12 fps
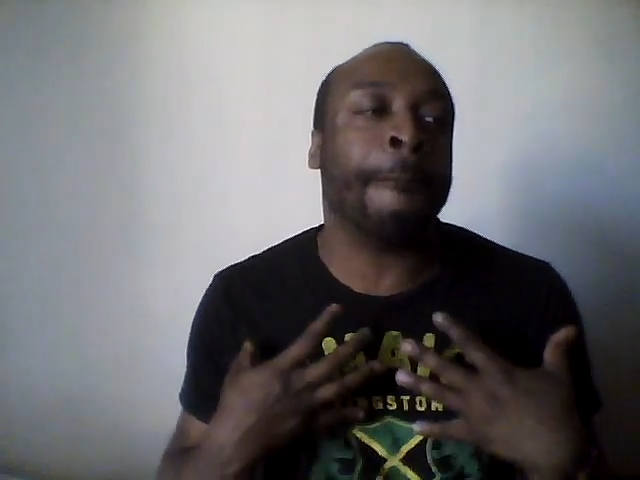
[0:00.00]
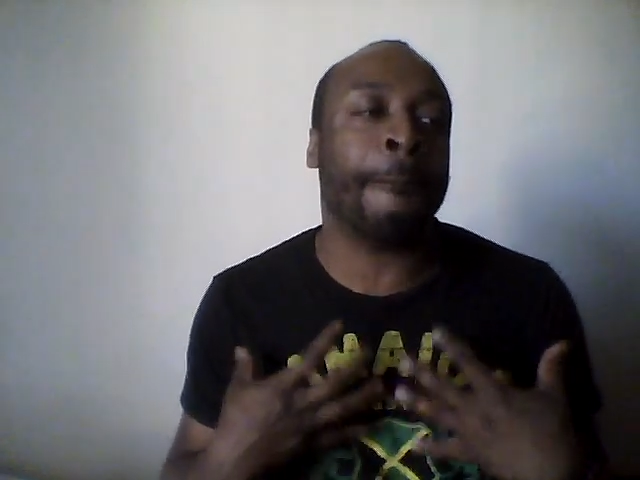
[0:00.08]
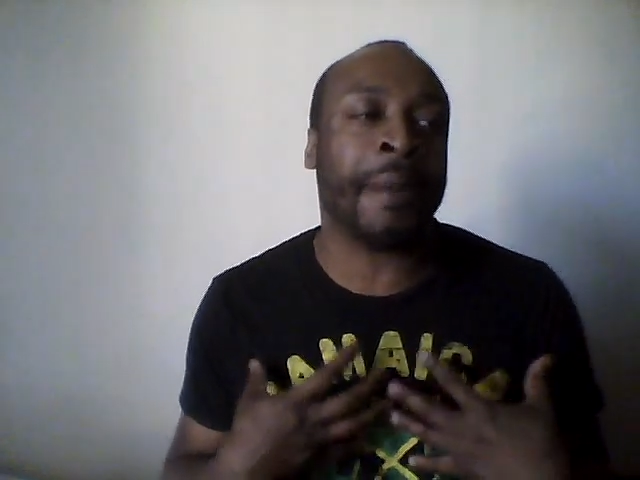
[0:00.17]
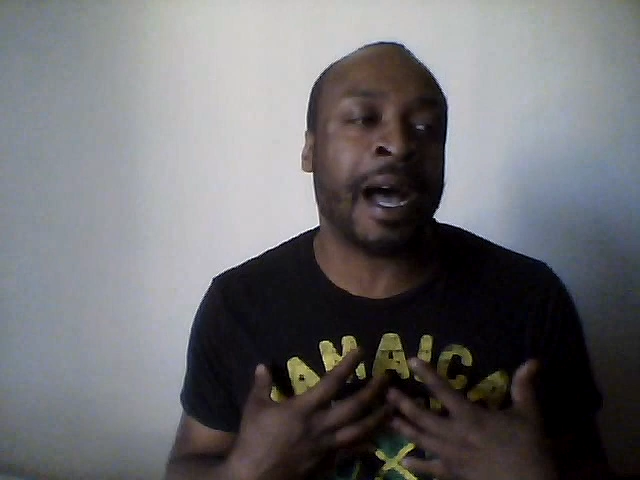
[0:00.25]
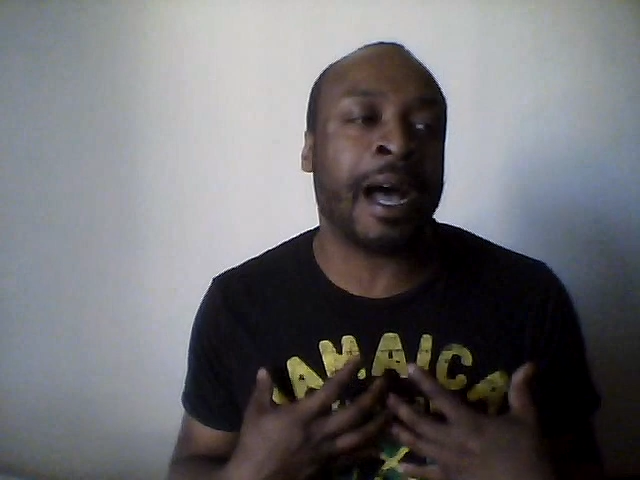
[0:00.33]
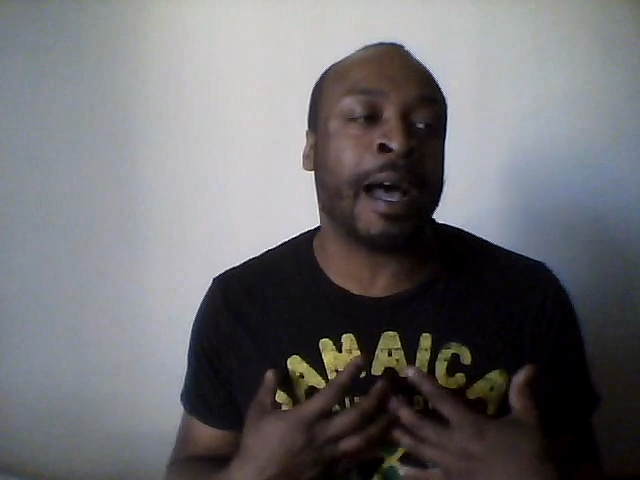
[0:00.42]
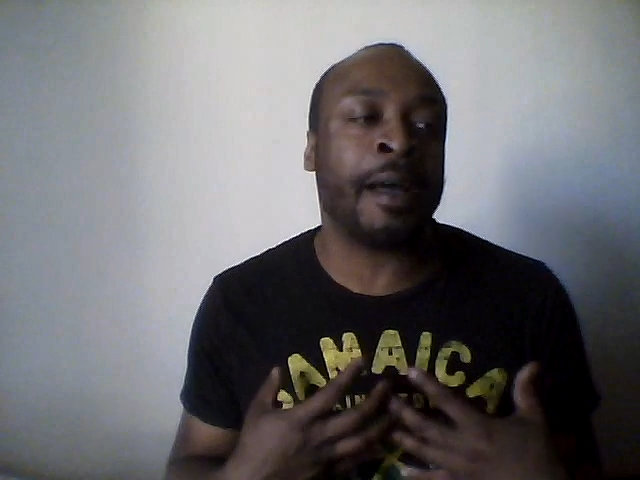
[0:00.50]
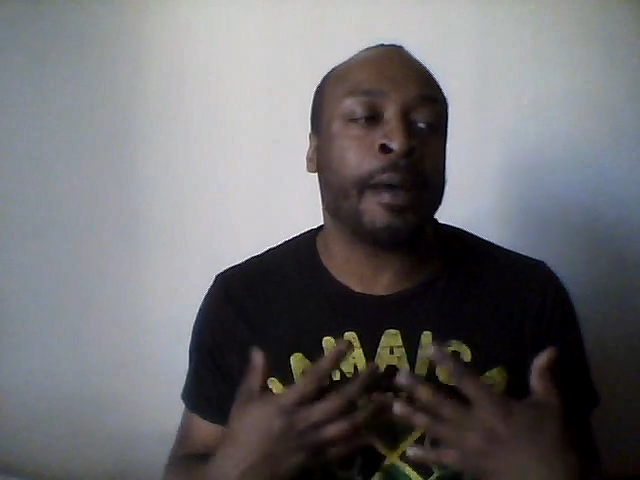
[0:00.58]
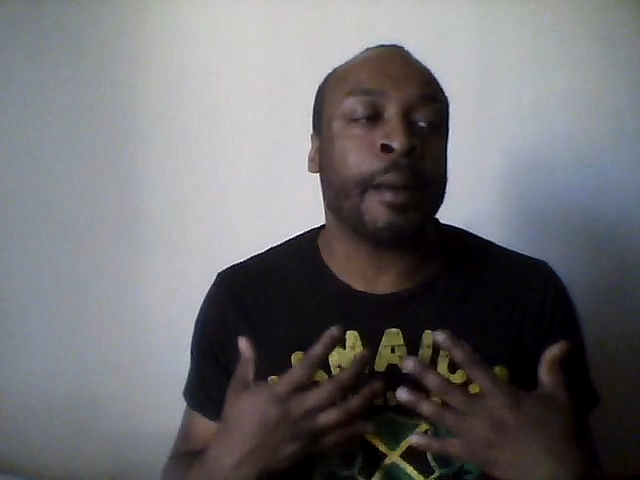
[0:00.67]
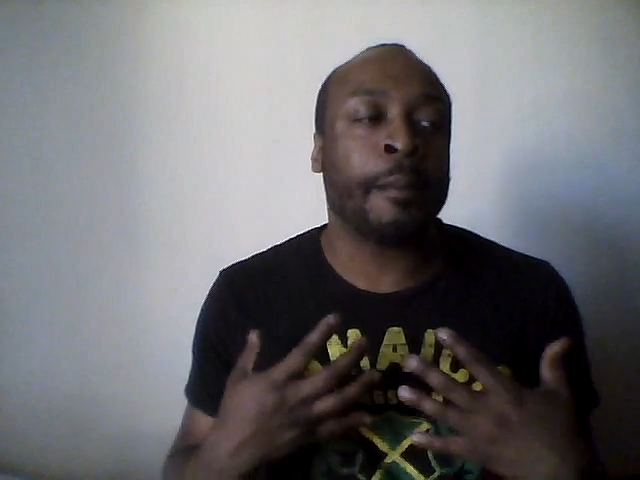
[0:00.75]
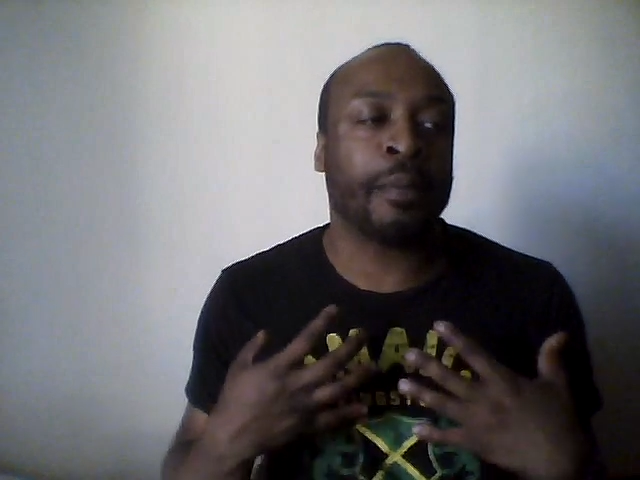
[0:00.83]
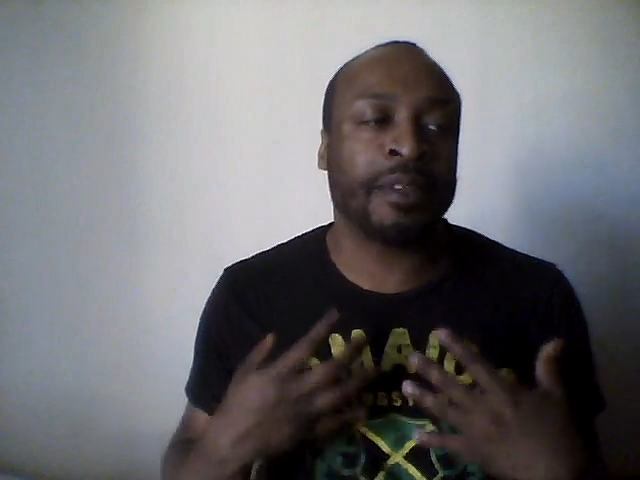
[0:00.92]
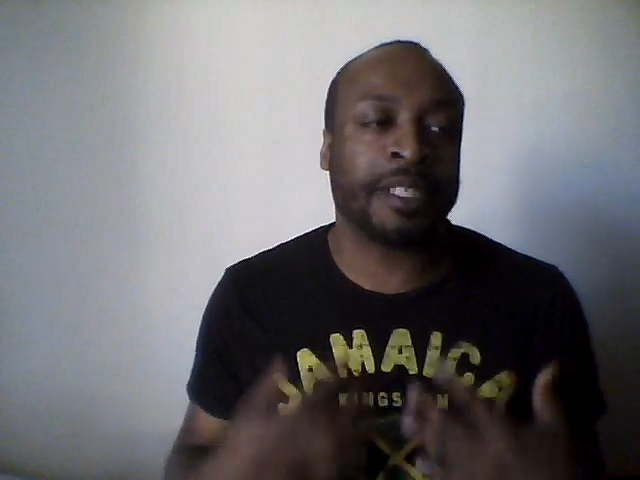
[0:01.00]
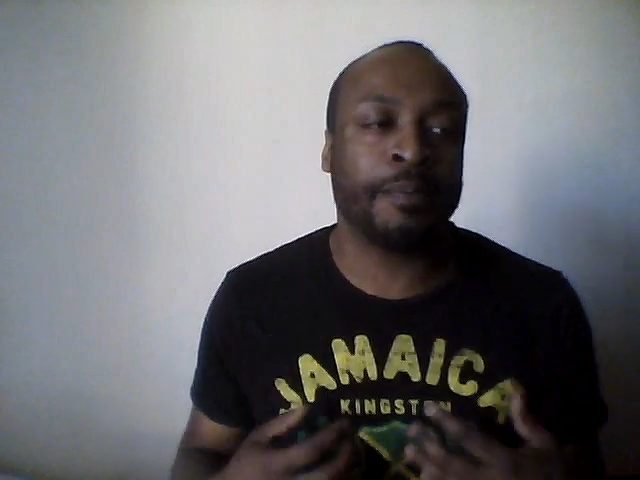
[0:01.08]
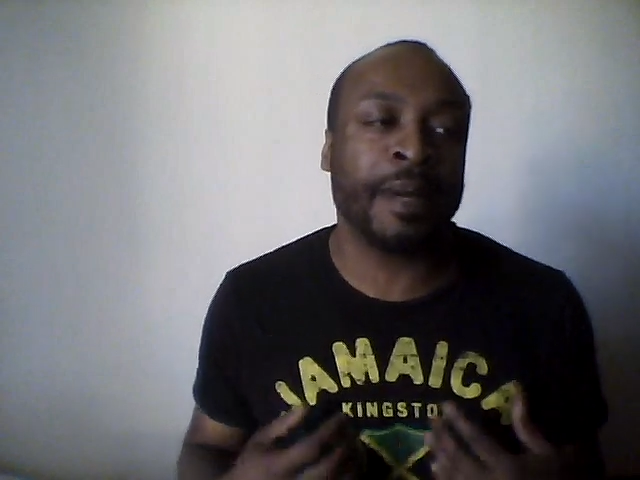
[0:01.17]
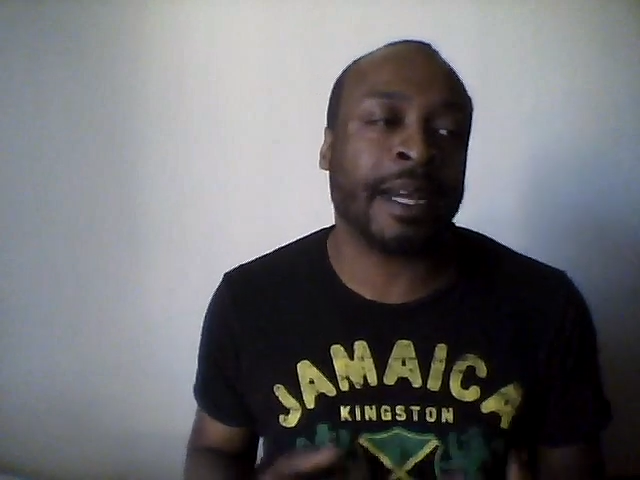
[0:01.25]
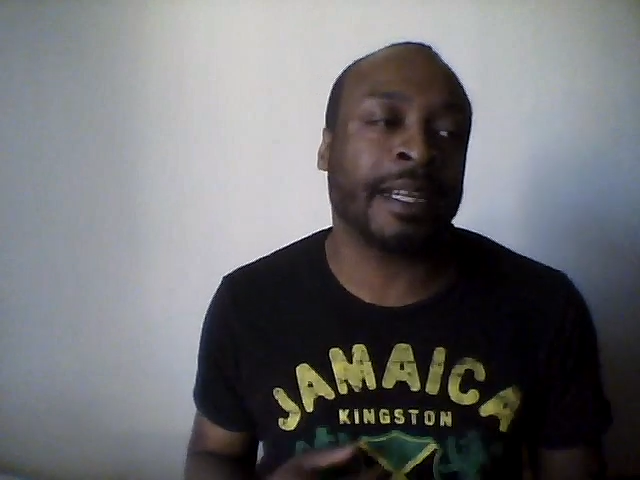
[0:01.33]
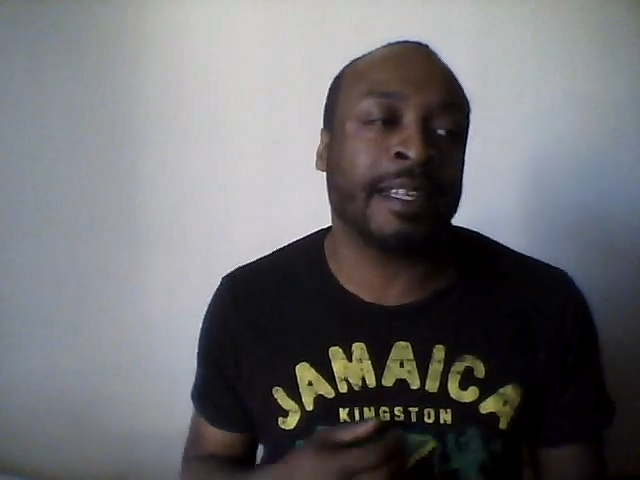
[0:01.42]
my
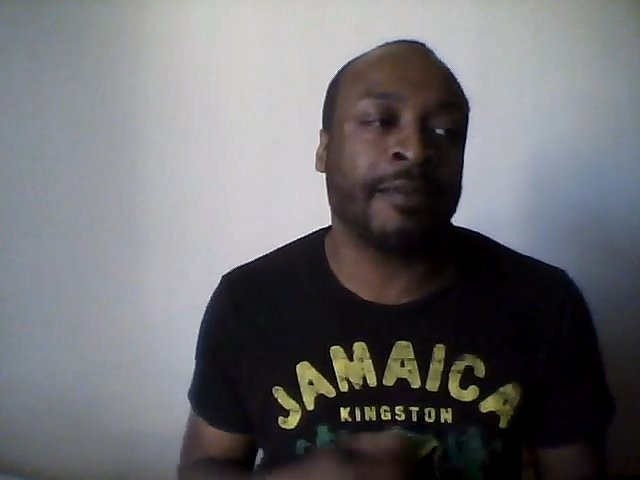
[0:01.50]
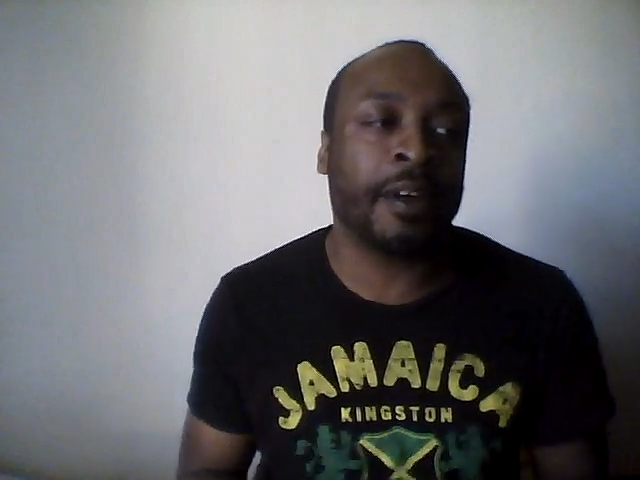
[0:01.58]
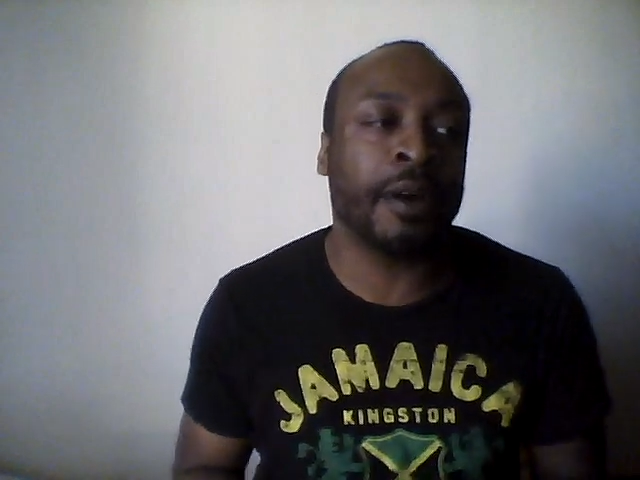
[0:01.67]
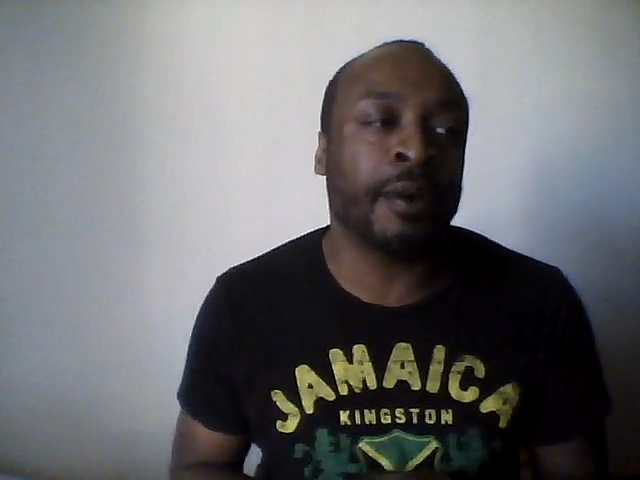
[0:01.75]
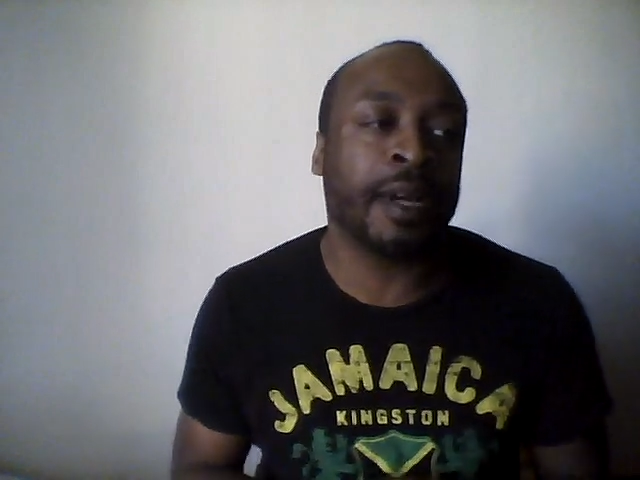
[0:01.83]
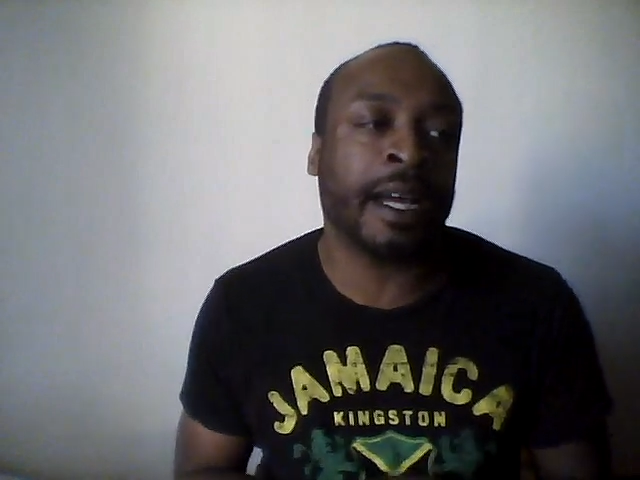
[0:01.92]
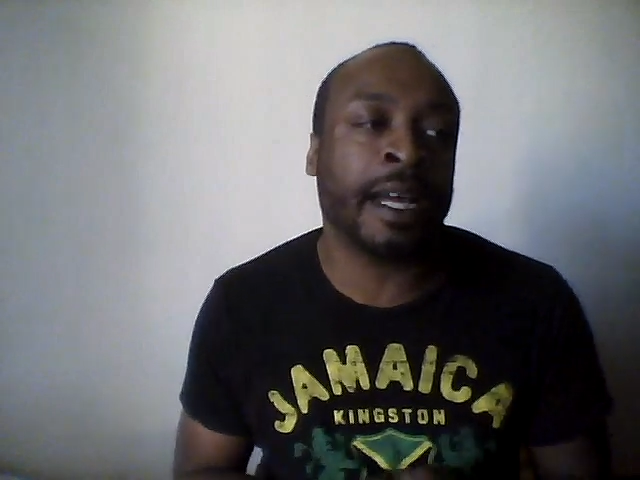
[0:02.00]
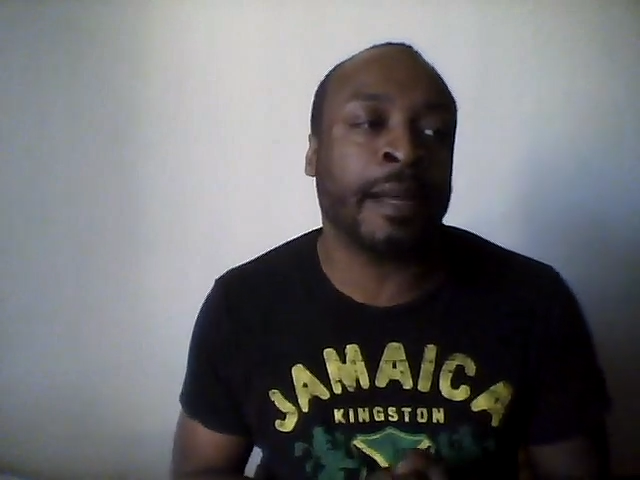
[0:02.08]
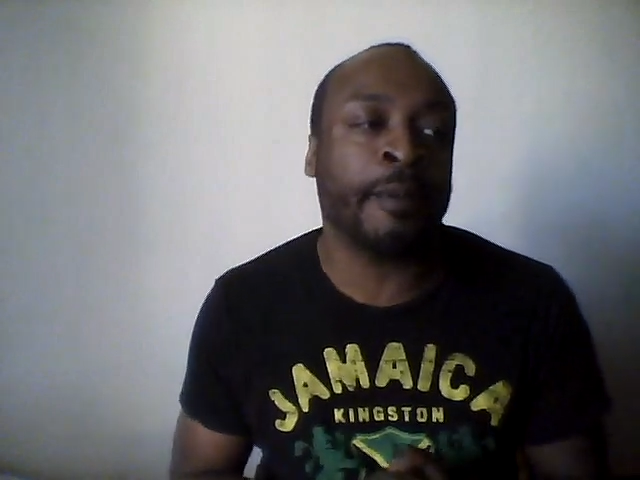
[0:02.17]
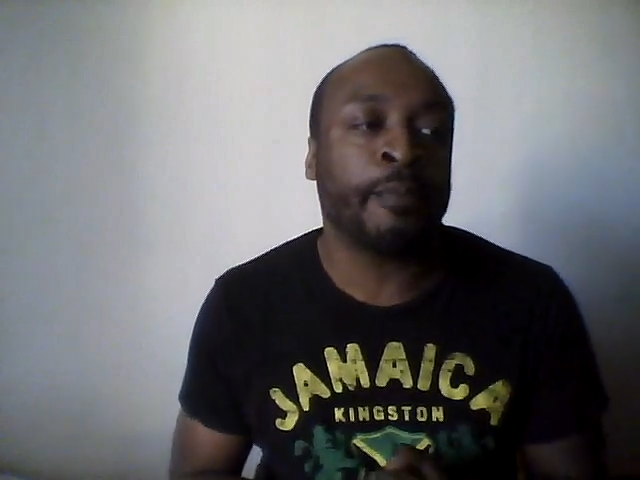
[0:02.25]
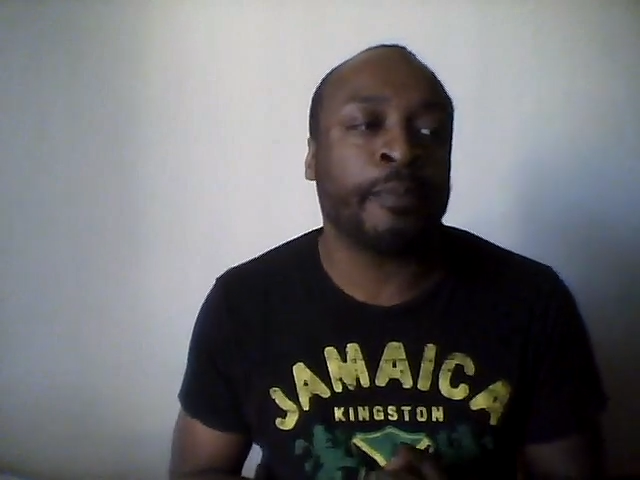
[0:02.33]
perspective. Okay,